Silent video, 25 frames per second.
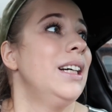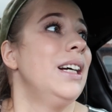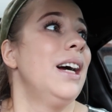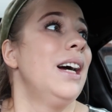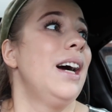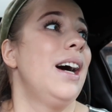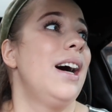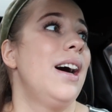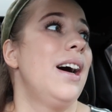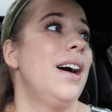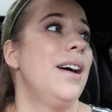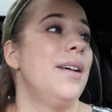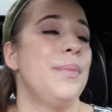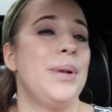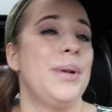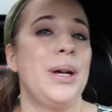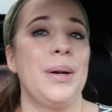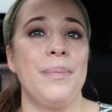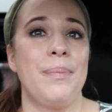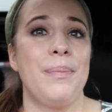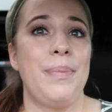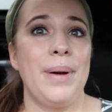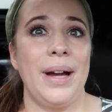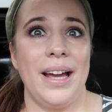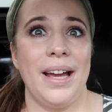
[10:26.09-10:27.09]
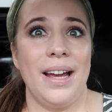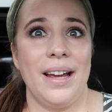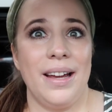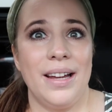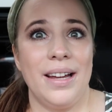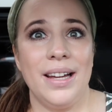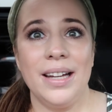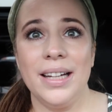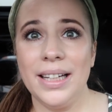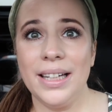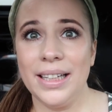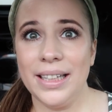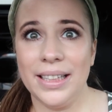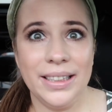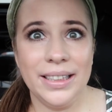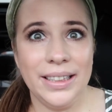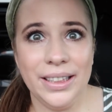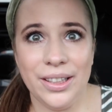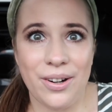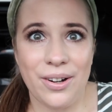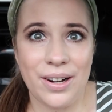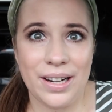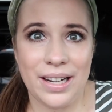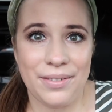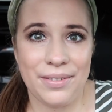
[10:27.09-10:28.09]
But
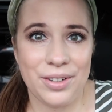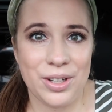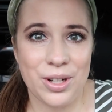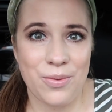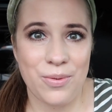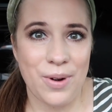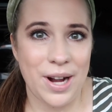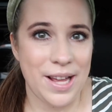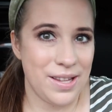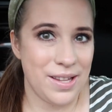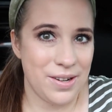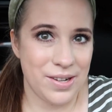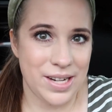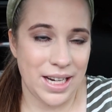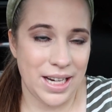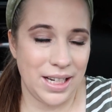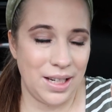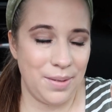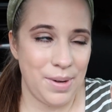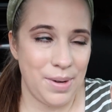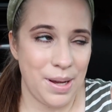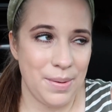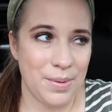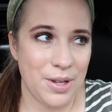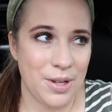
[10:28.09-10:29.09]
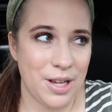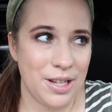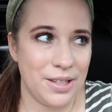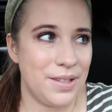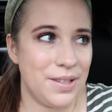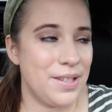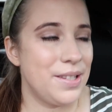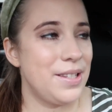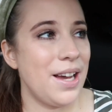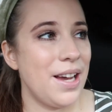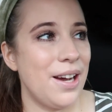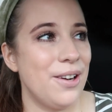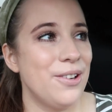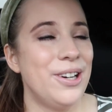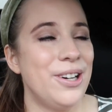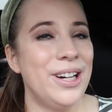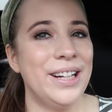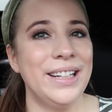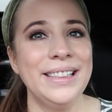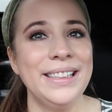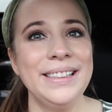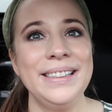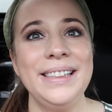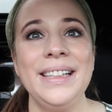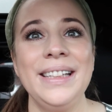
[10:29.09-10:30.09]
you know, I never know why they're taking my blood. So
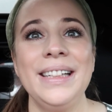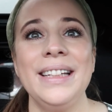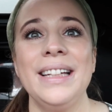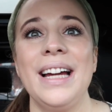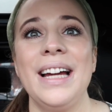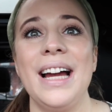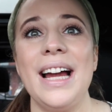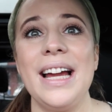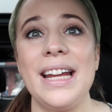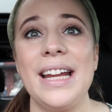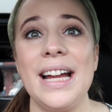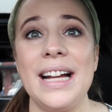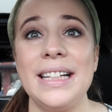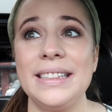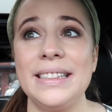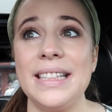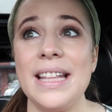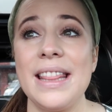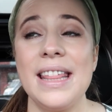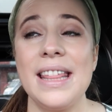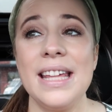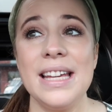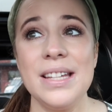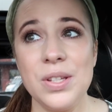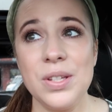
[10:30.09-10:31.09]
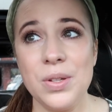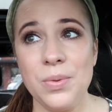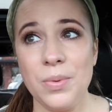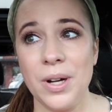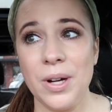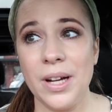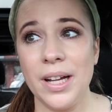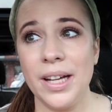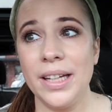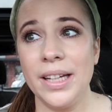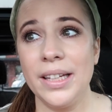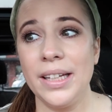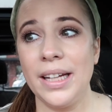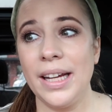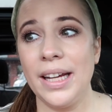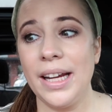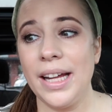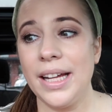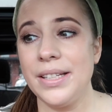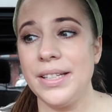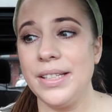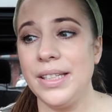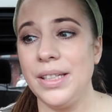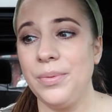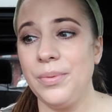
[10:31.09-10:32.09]
I guess this one at
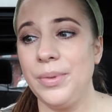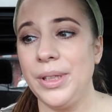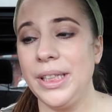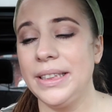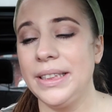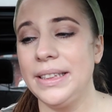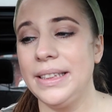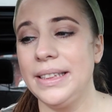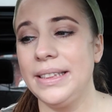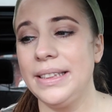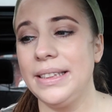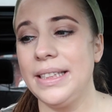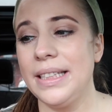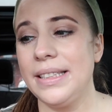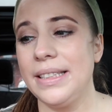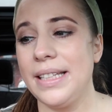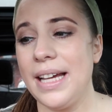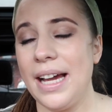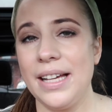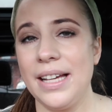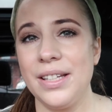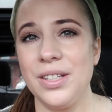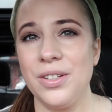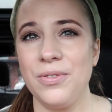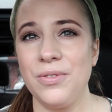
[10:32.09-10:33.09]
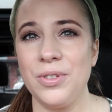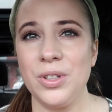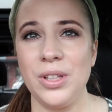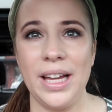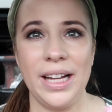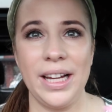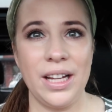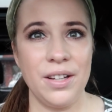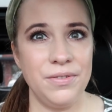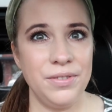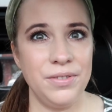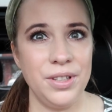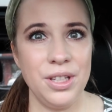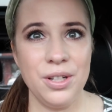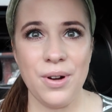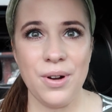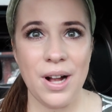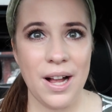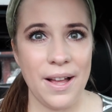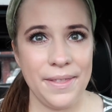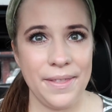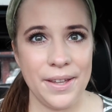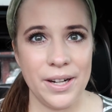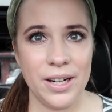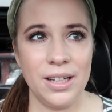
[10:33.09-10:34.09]
18 weeks is to test for like a few
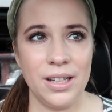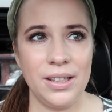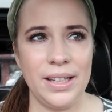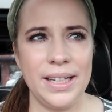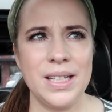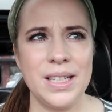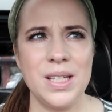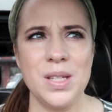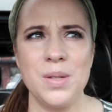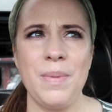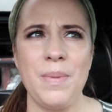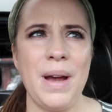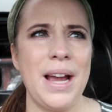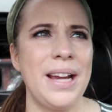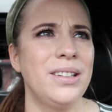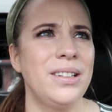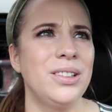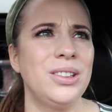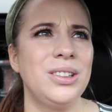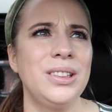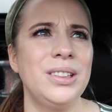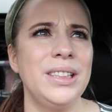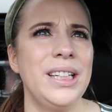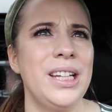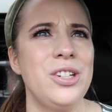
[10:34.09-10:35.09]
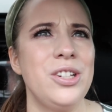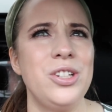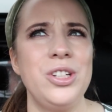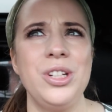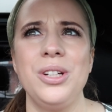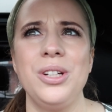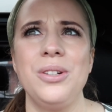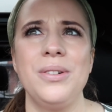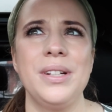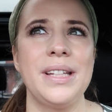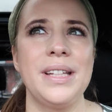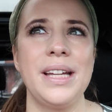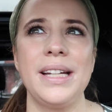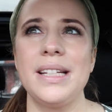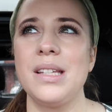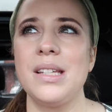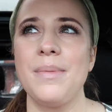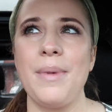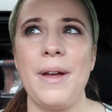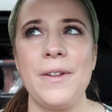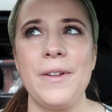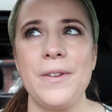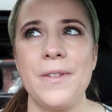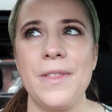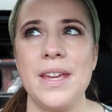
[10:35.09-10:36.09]
other like spinal issue and like
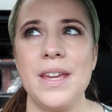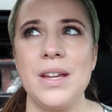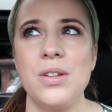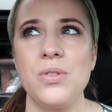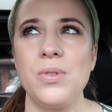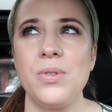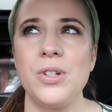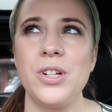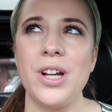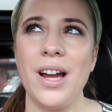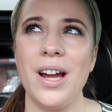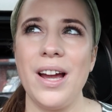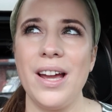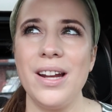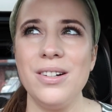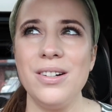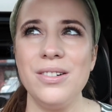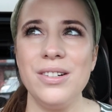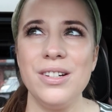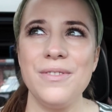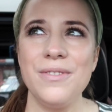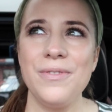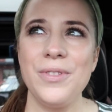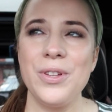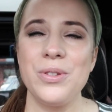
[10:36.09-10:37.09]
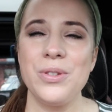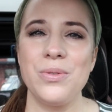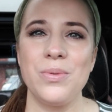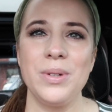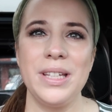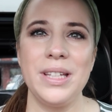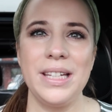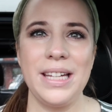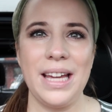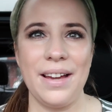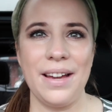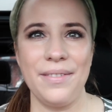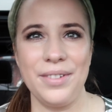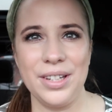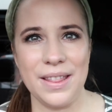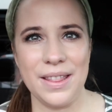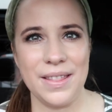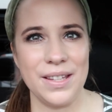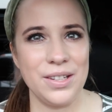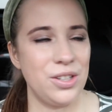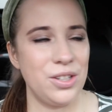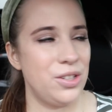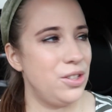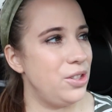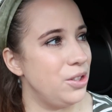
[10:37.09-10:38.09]
some other things, which I don't know if those really have
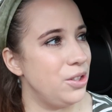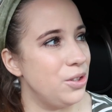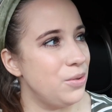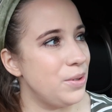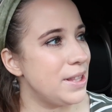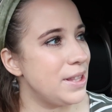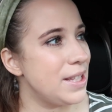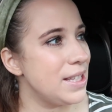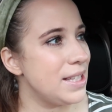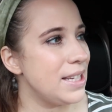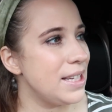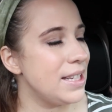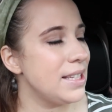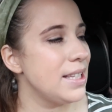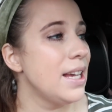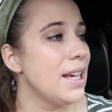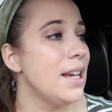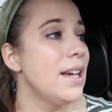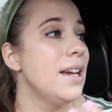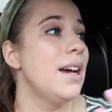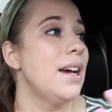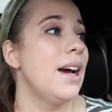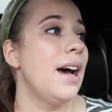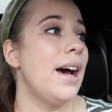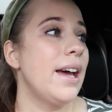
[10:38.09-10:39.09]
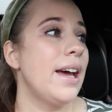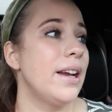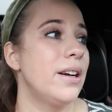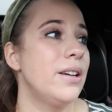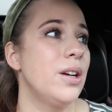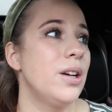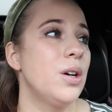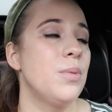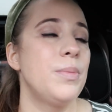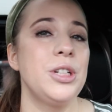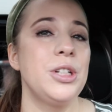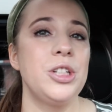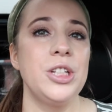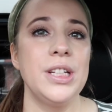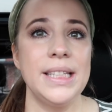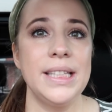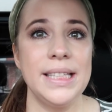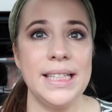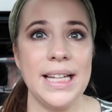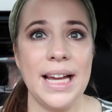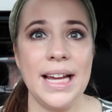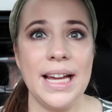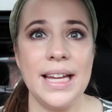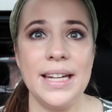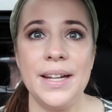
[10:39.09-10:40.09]
anything to do with the cyst. I don't know, but she
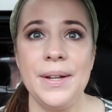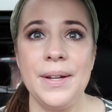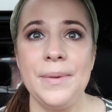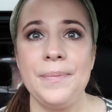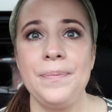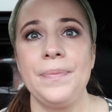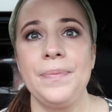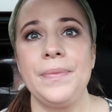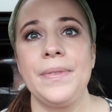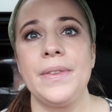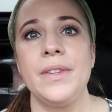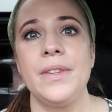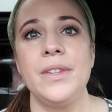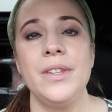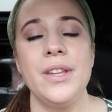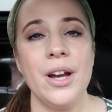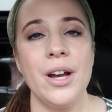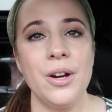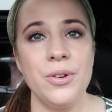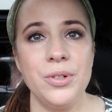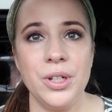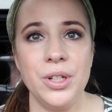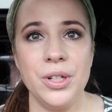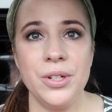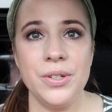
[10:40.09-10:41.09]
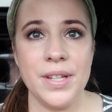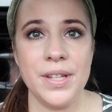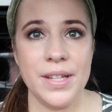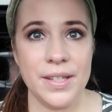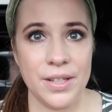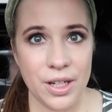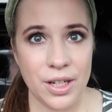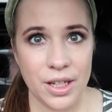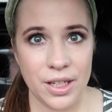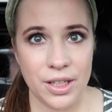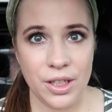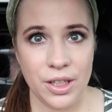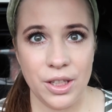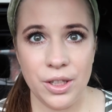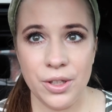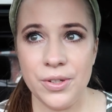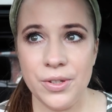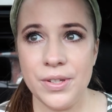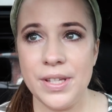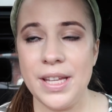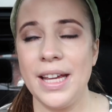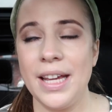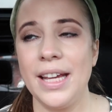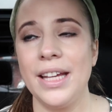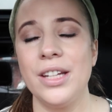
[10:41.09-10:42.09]
said no news is good
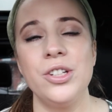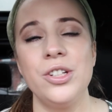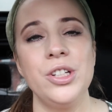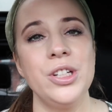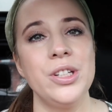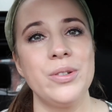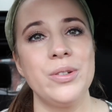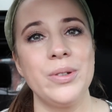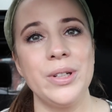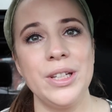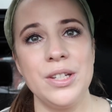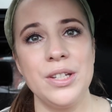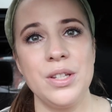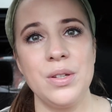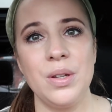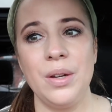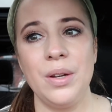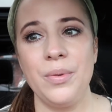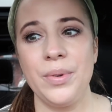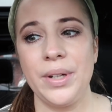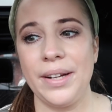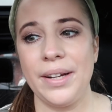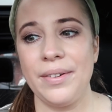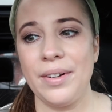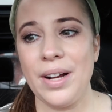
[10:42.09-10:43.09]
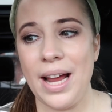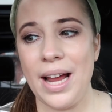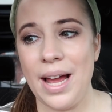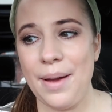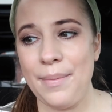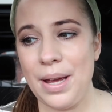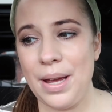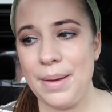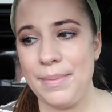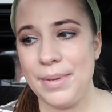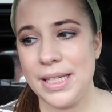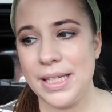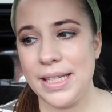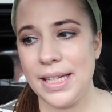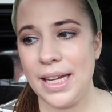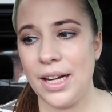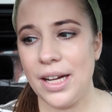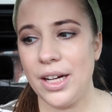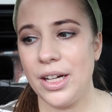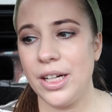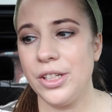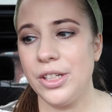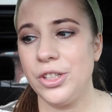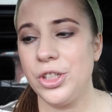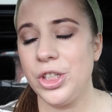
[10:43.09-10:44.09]
news, and she's really sweet. Whenever I had my
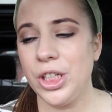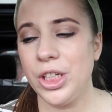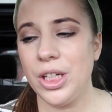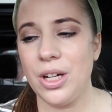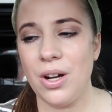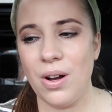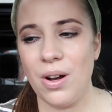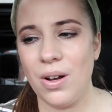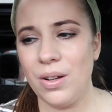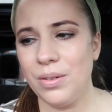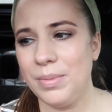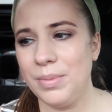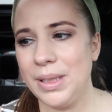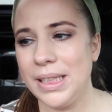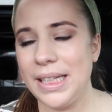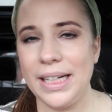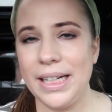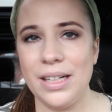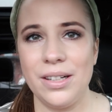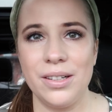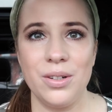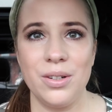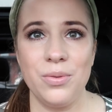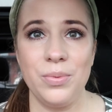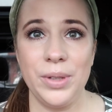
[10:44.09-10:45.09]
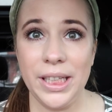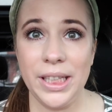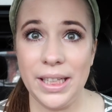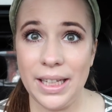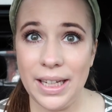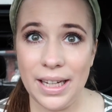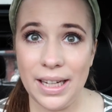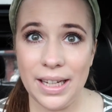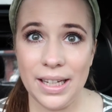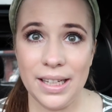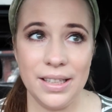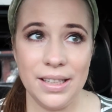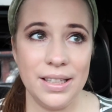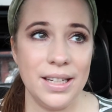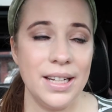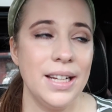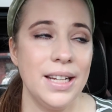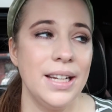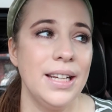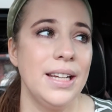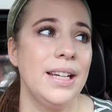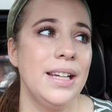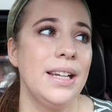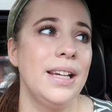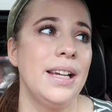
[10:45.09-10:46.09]
miscarriage, she called me like on a weekend
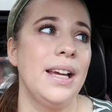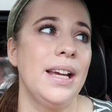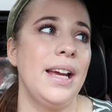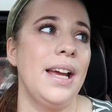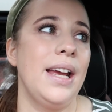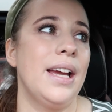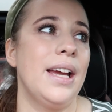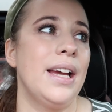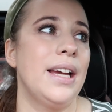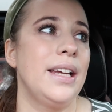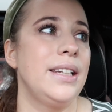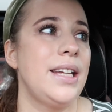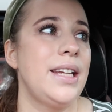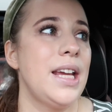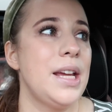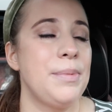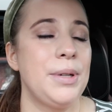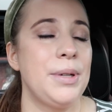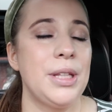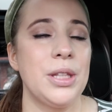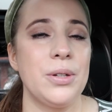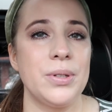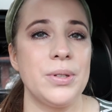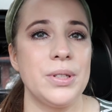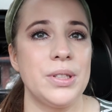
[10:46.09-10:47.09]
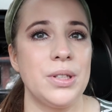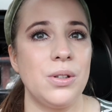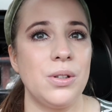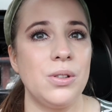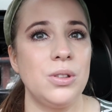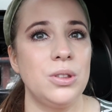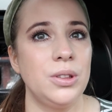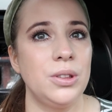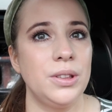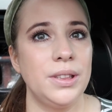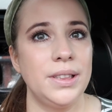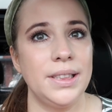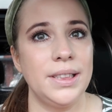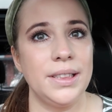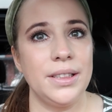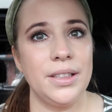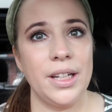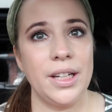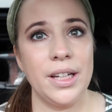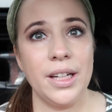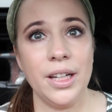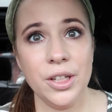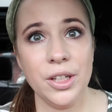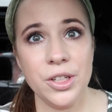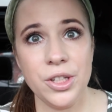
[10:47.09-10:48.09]
and gave me the results, and
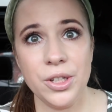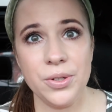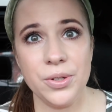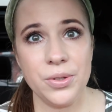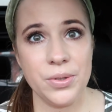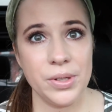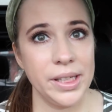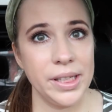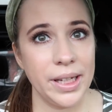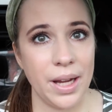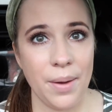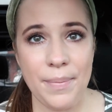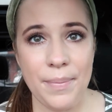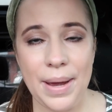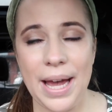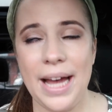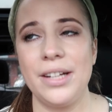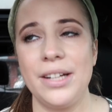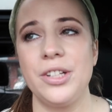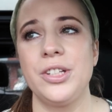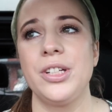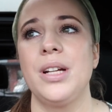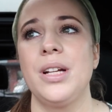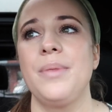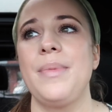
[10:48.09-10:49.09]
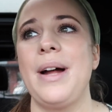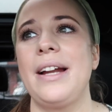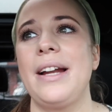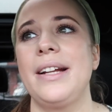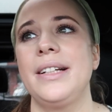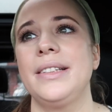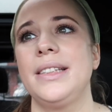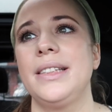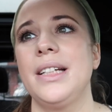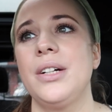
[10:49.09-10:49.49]
she was really compassionate about it.